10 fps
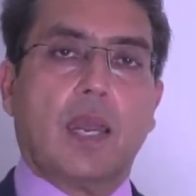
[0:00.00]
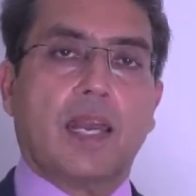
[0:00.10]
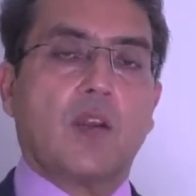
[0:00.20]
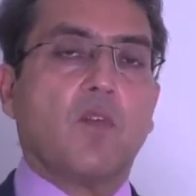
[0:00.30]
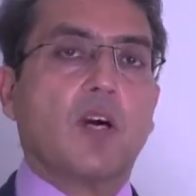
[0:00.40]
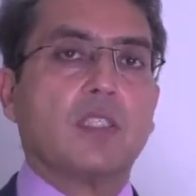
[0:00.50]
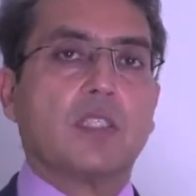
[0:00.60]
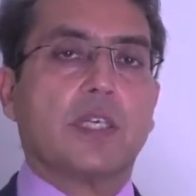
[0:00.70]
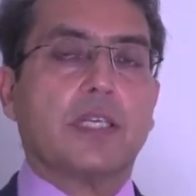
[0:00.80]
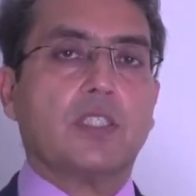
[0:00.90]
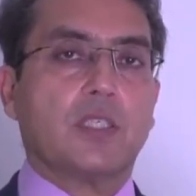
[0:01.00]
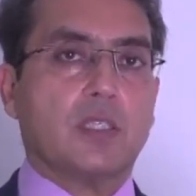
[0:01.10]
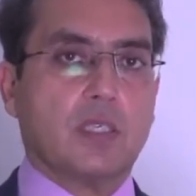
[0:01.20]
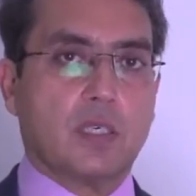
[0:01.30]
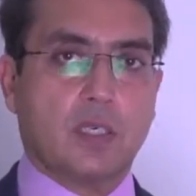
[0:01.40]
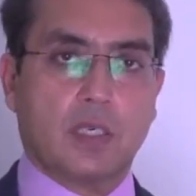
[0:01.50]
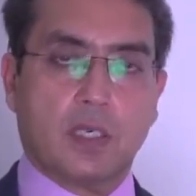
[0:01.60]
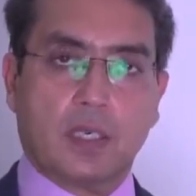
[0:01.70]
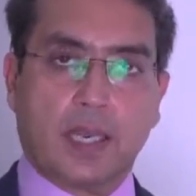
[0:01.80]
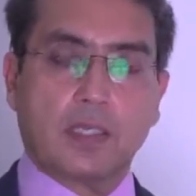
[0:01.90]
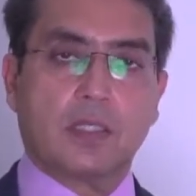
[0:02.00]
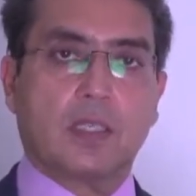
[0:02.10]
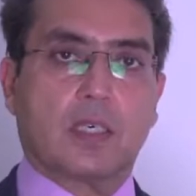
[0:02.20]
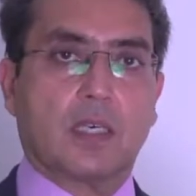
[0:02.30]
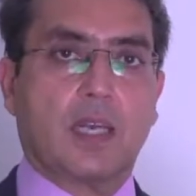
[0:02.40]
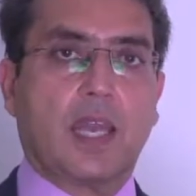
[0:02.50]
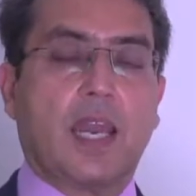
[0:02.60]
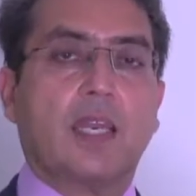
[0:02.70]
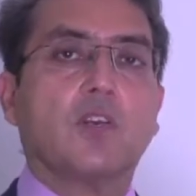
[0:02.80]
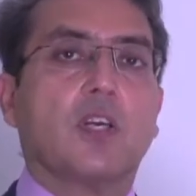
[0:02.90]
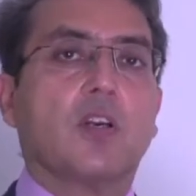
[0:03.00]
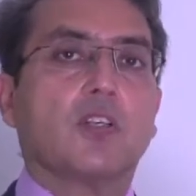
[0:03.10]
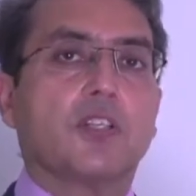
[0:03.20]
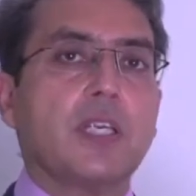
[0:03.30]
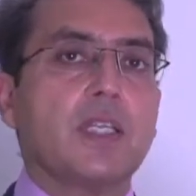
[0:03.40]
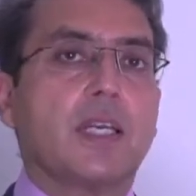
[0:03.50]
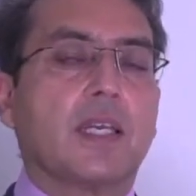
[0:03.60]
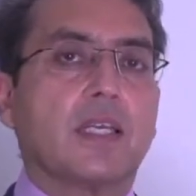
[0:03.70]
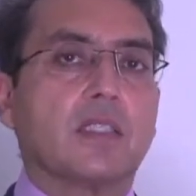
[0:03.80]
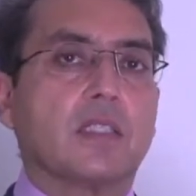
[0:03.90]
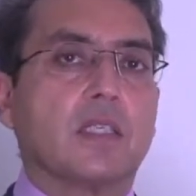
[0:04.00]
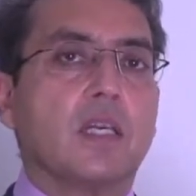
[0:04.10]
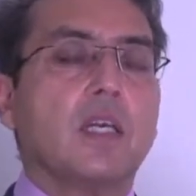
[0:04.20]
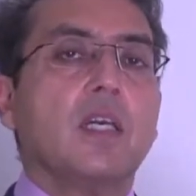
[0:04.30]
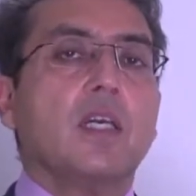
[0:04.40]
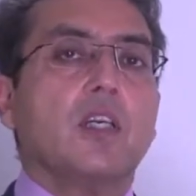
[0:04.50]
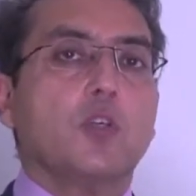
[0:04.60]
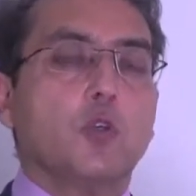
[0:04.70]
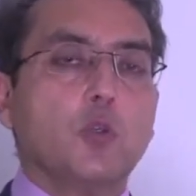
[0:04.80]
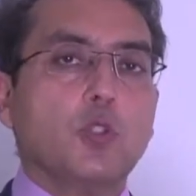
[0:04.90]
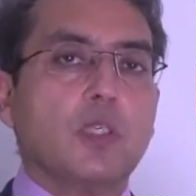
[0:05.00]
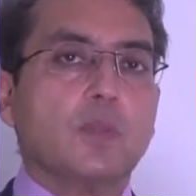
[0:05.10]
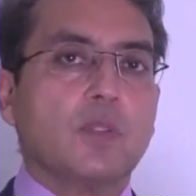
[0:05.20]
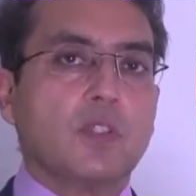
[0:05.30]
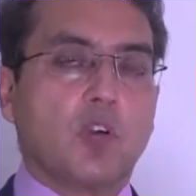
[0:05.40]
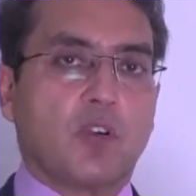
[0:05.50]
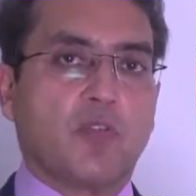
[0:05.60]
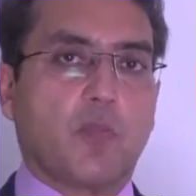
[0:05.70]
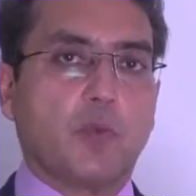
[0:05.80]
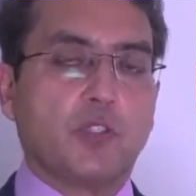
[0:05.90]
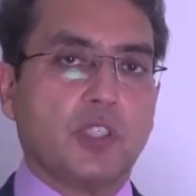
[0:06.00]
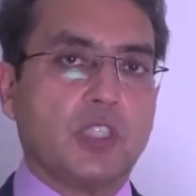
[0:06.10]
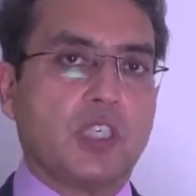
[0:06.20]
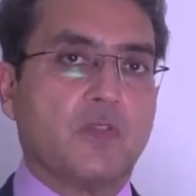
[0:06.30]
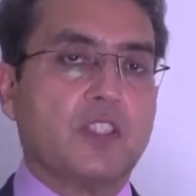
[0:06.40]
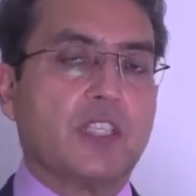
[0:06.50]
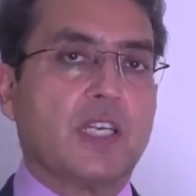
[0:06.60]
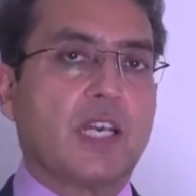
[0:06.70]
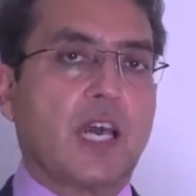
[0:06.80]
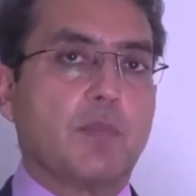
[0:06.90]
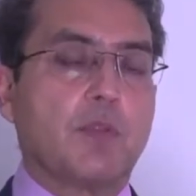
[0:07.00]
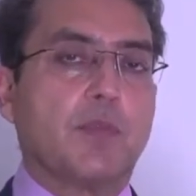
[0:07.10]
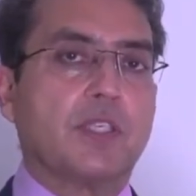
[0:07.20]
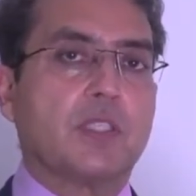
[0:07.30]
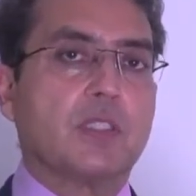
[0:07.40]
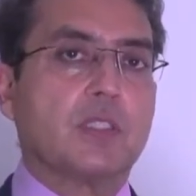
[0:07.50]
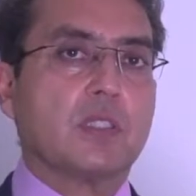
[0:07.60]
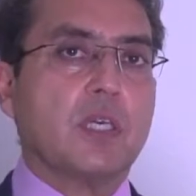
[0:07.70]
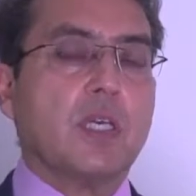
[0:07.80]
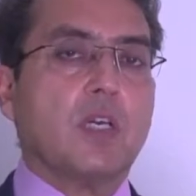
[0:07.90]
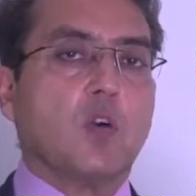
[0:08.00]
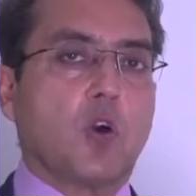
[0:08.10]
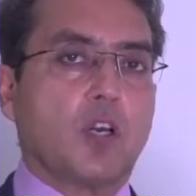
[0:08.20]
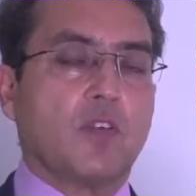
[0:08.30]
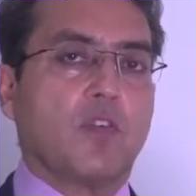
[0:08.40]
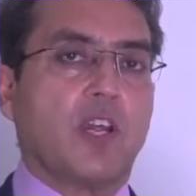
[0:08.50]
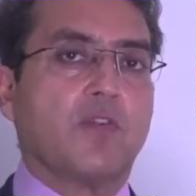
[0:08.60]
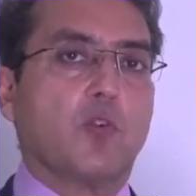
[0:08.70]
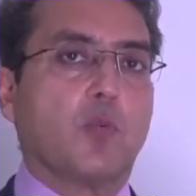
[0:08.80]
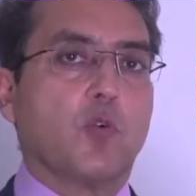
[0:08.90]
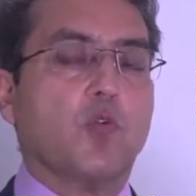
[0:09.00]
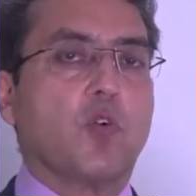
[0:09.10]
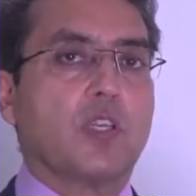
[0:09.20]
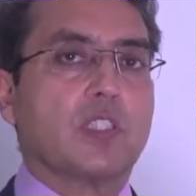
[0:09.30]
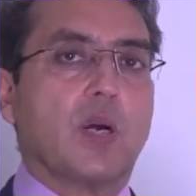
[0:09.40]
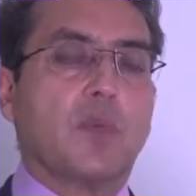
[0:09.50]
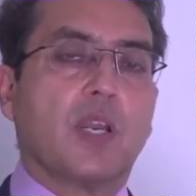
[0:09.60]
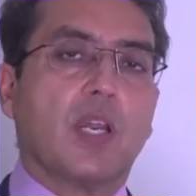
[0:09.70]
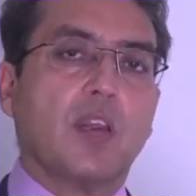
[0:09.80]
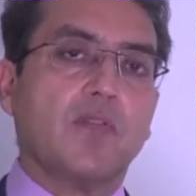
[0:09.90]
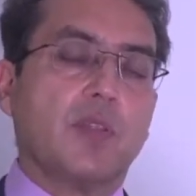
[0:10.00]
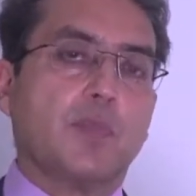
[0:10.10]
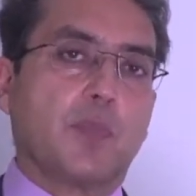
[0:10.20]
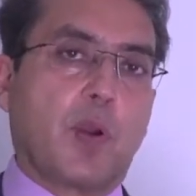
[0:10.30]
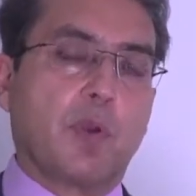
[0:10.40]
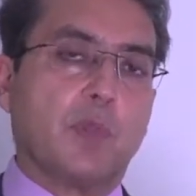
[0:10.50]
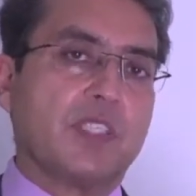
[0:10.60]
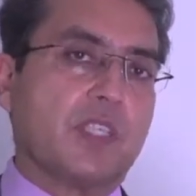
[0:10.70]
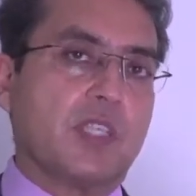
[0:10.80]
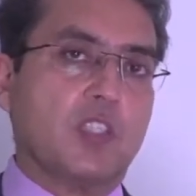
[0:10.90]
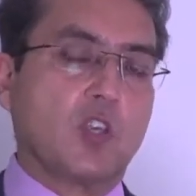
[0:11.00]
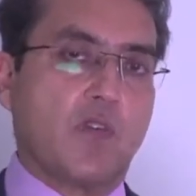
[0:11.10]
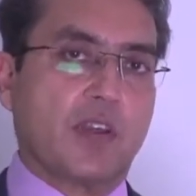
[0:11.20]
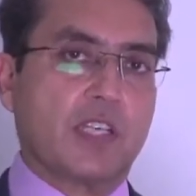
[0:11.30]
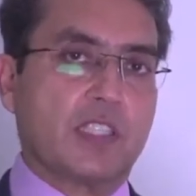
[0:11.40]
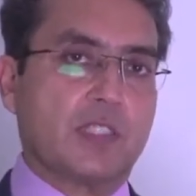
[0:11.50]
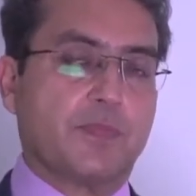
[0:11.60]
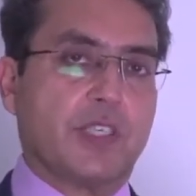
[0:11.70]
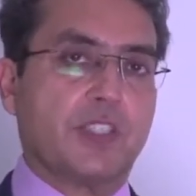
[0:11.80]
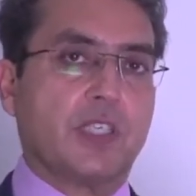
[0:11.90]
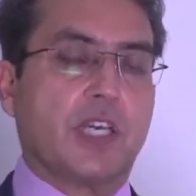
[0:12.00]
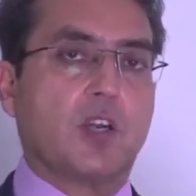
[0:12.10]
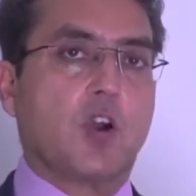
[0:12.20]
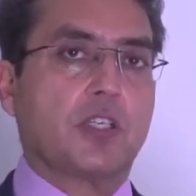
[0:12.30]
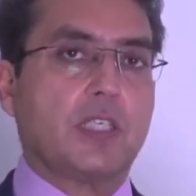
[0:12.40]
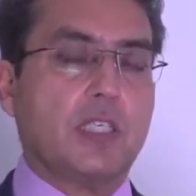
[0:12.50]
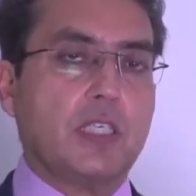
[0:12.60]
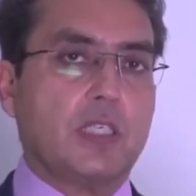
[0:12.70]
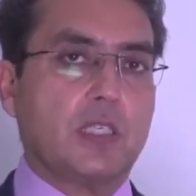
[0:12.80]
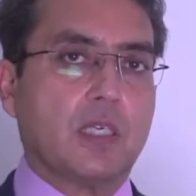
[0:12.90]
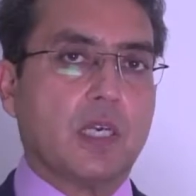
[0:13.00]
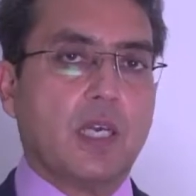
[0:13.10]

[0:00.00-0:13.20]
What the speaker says: an advanced stage cancer and you cannot treat that cancer, you do some sort of a procedure which can help the patient quality of life to improve. For example, if problem is in the esophagus, patient cannot eat,